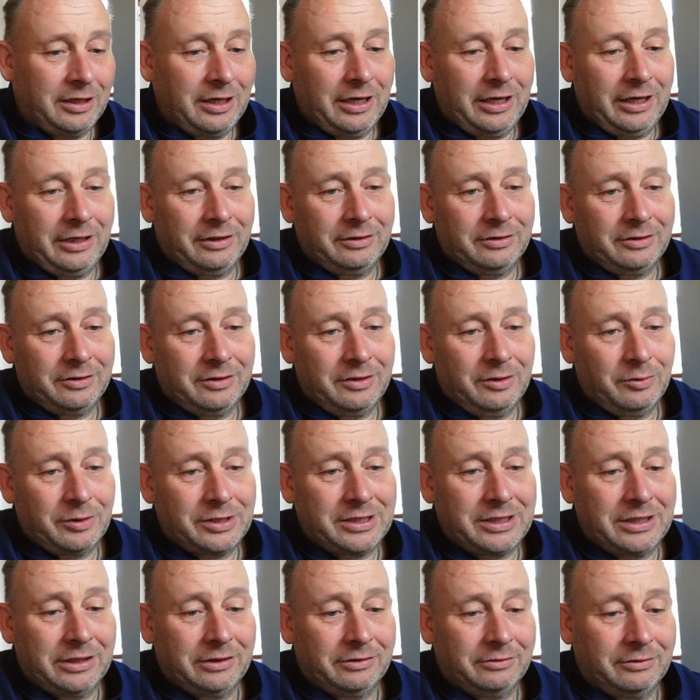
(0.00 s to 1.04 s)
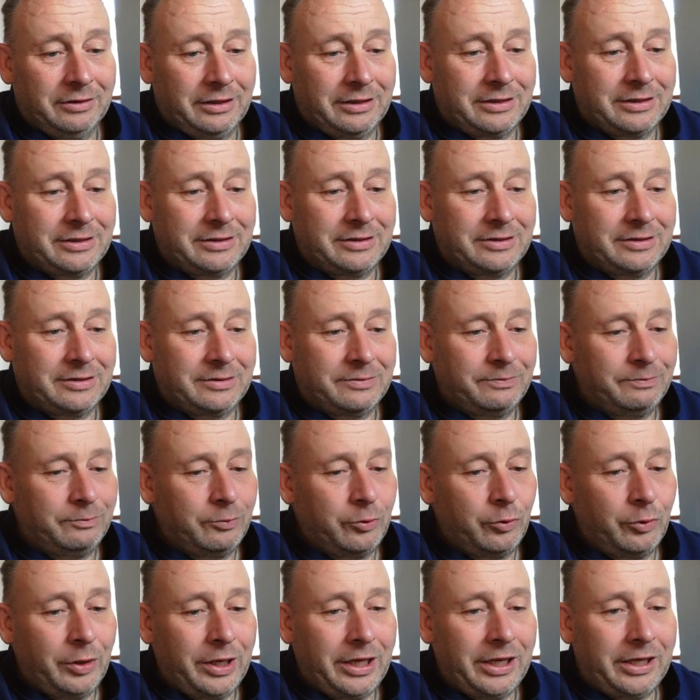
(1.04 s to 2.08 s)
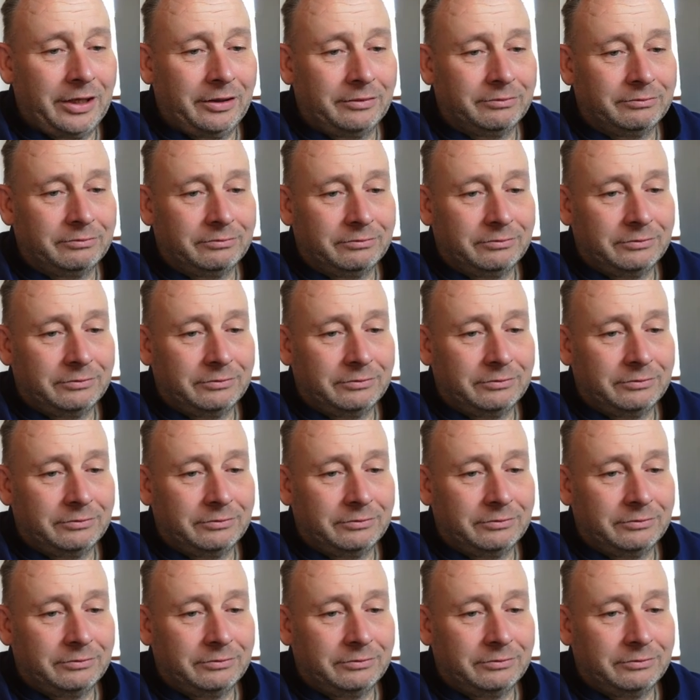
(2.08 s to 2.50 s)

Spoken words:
and looks here, it's pretty